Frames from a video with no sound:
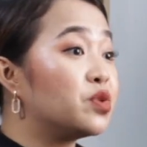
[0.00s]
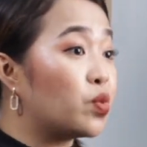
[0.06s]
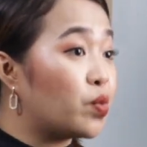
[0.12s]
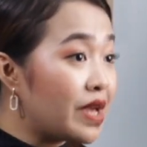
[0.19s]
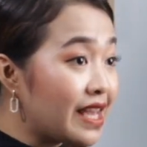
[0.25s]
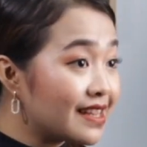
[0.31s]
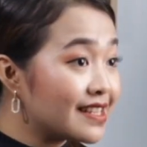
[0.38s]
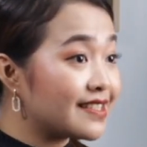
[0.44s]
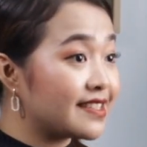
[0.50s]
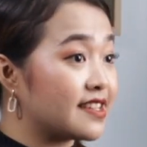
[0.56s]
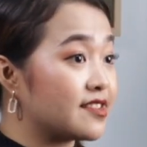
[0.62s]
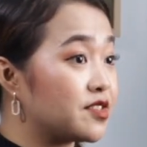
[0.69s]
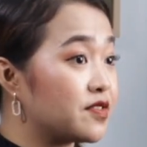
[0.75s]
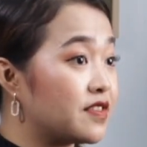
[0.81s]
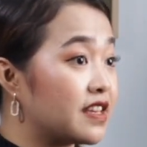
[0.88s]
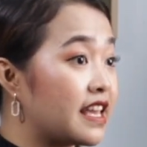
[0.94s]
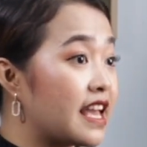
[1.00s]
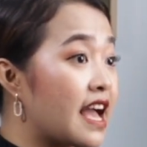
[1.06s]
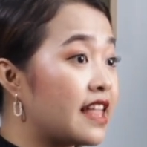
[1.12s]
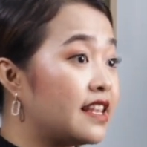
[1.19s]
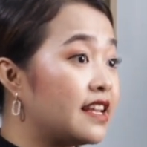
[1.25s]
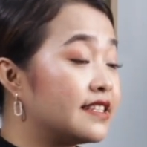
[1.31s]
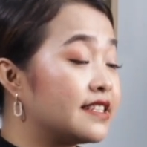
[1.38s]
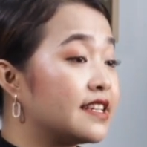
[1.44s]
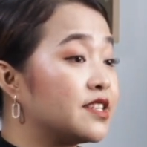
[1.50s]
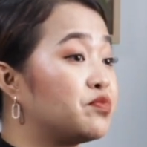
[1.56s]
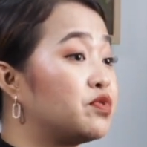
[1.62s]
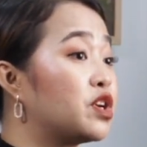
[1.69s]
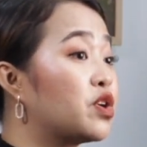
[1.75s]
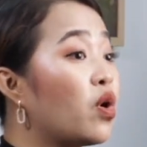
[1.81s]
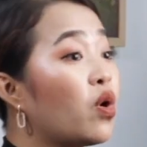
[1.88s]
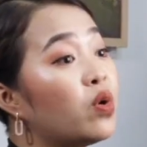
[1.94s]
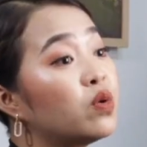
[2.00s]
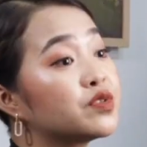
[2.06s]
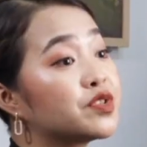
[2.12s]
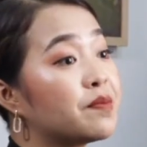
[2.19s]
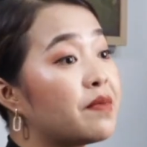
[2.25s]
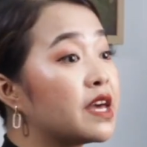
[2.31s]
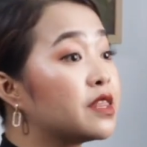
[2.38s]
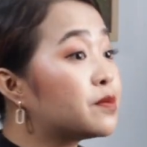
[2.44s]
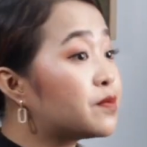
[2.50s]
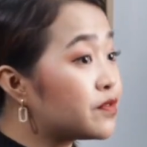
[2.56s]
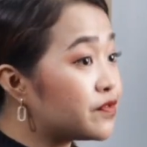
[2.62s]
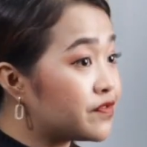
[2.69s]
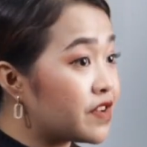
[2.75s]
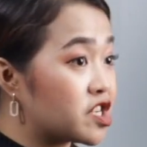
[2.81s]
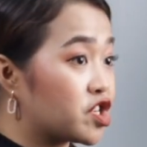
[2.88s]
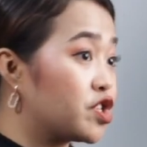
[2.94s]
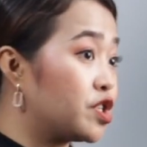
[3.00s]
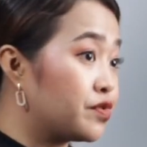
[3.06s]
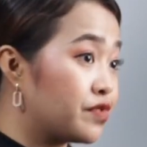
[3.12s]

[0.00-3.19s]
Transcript: weaknesses of the candidates as recalled by their professional